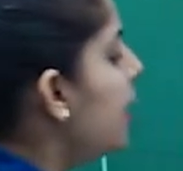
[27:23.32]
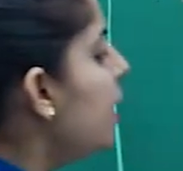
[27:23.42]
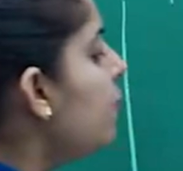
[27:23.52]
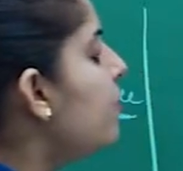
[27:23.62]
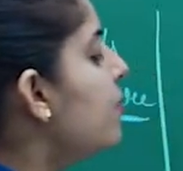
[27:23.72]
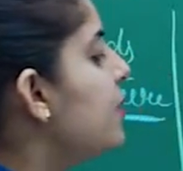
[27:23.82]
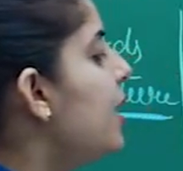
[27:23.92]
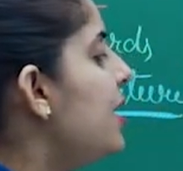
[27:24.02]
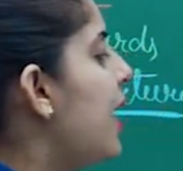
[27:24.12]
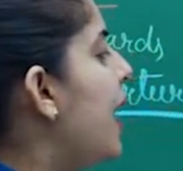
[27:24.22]
If the
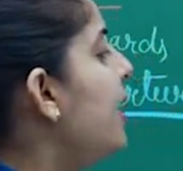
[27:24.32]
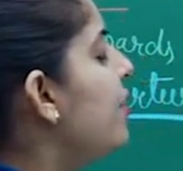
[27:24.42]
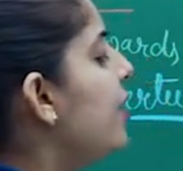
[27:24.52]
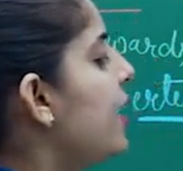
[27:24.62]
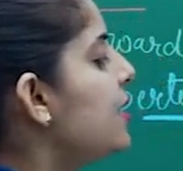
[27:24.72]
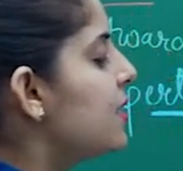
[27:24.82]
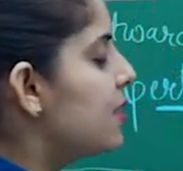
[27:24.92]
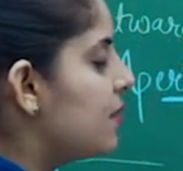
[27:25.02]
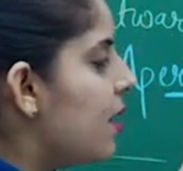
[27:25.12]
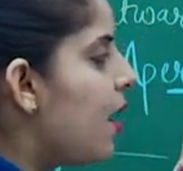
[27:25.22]
light
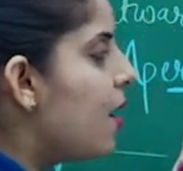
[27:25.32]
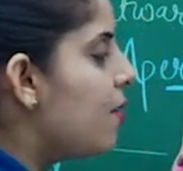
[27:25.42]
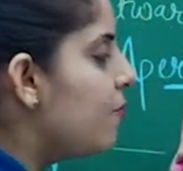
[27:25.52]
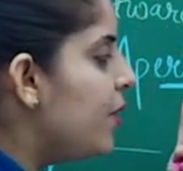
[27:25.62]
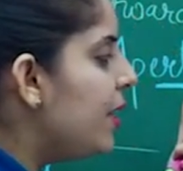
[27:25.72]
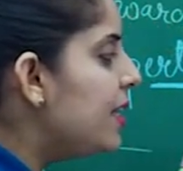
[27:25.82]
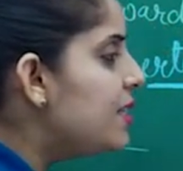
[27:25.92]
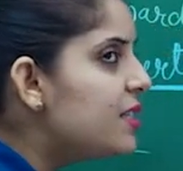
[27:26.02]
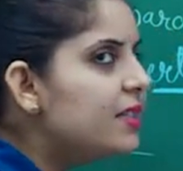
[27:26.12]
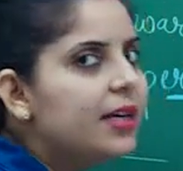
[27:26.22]
rays will
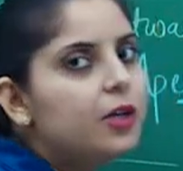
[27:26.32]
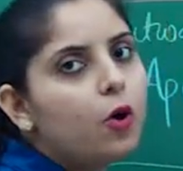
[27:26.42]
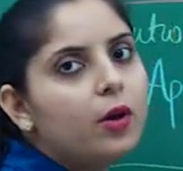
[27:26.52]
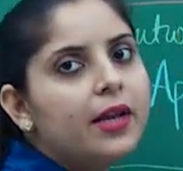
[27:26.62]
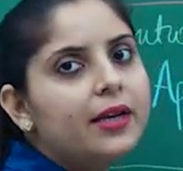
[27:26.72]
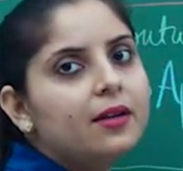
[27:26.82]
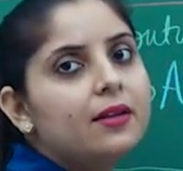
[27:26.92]
incident on it,